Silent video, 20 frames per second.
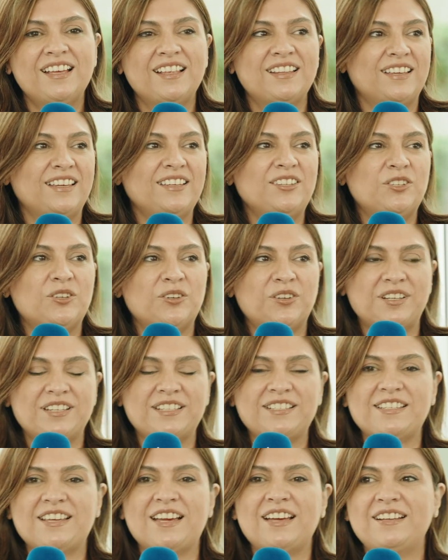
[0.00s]
Thank you,
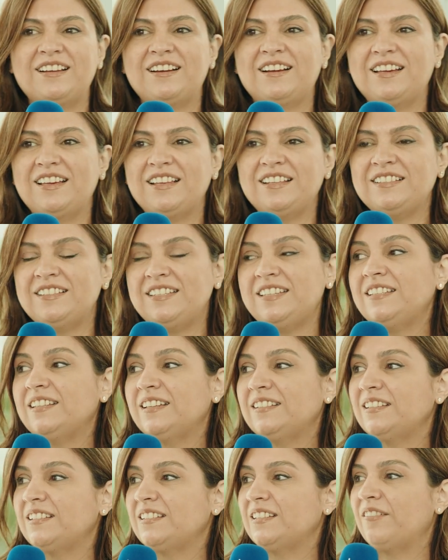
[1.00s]
Christiana. Indeed,
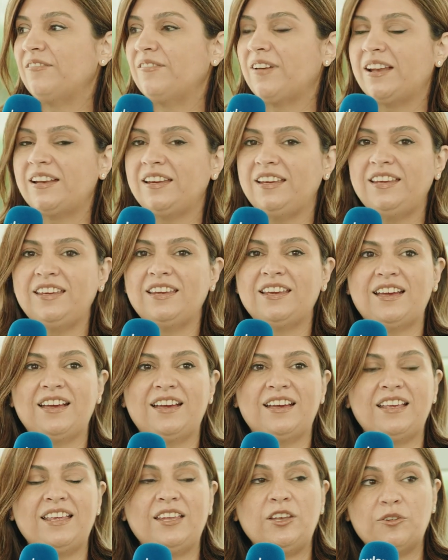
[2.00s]
it is a very
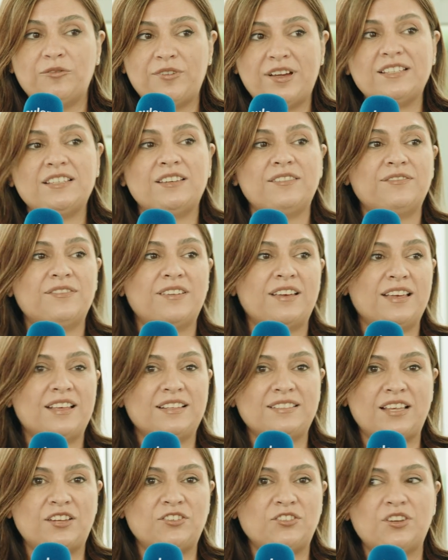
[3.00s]
innovative
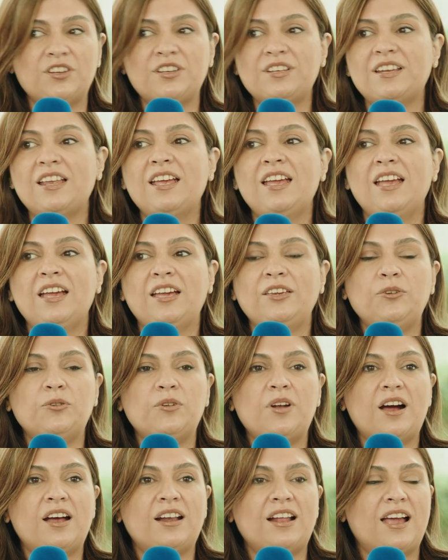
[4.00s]
session.
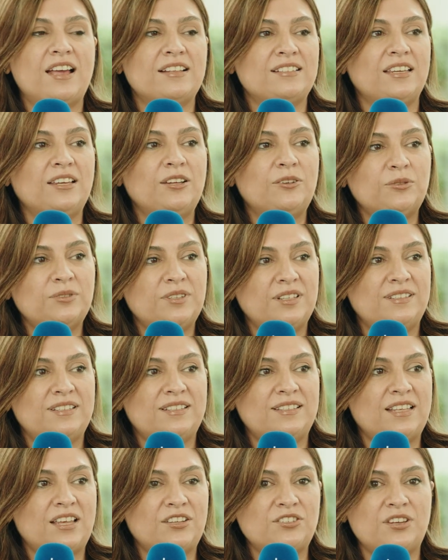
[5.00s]
EULAR has included
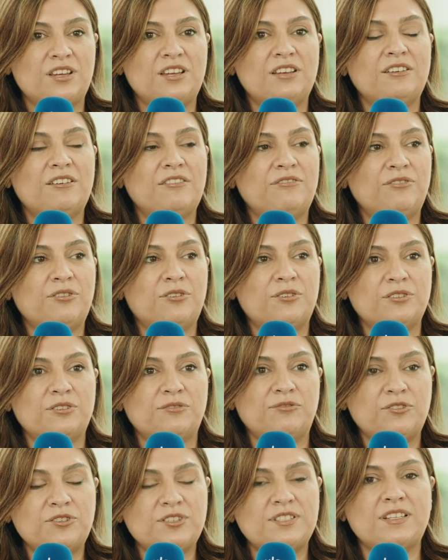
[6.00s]
this session for
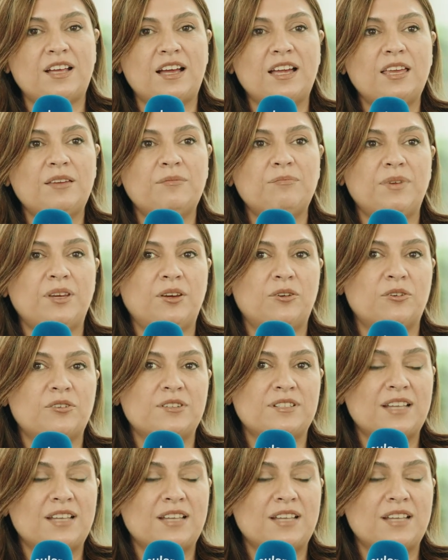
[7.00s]
the first time because